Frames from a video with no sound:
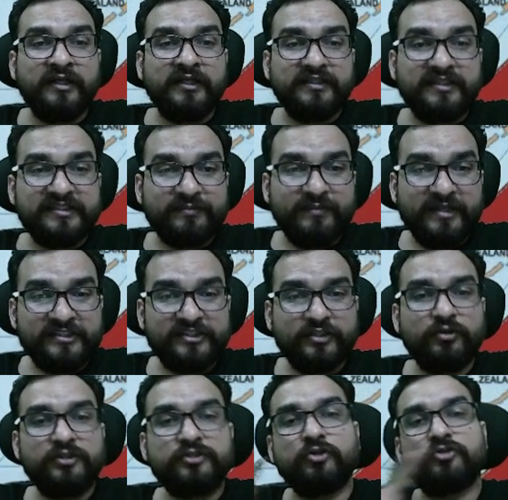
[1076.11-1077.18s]
This
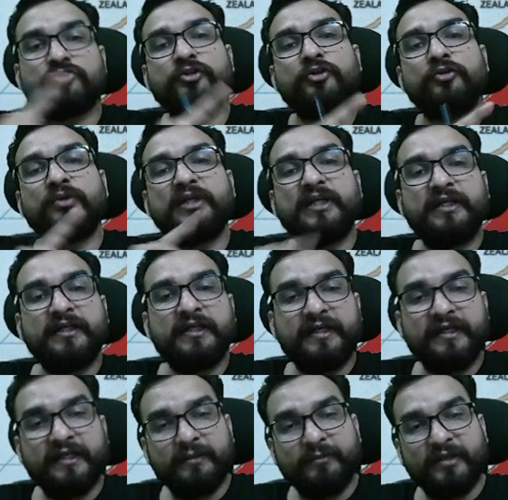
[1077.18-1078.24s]
Mexico is also included in
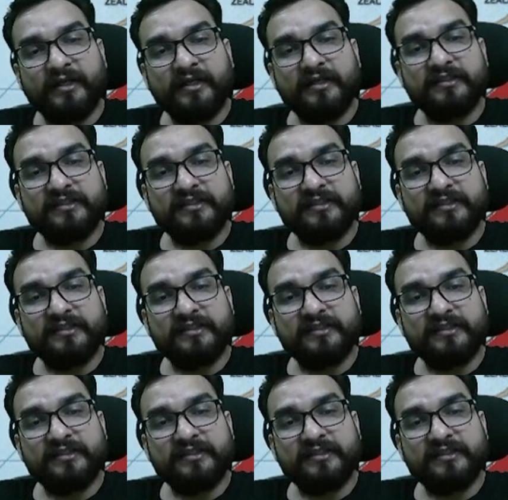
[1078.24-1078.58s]
Latin America.